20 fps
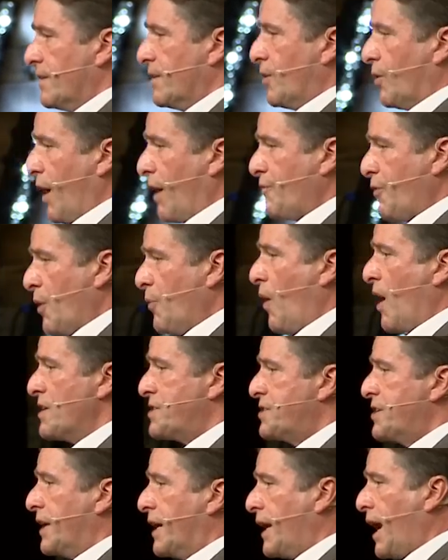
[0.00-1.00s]
Whoever
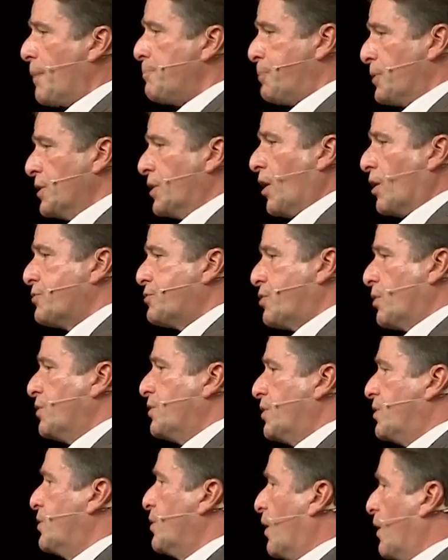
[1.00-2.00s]
wants to get up and go through
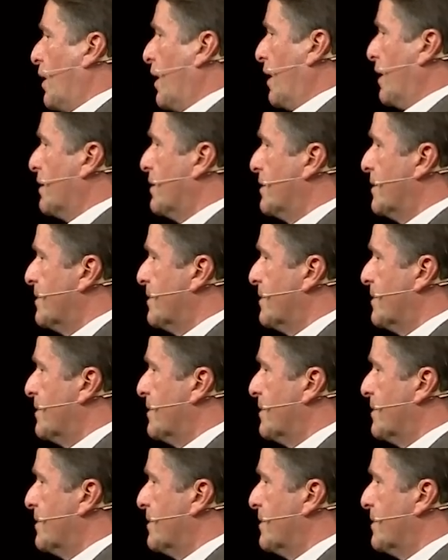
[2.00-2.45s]
the door,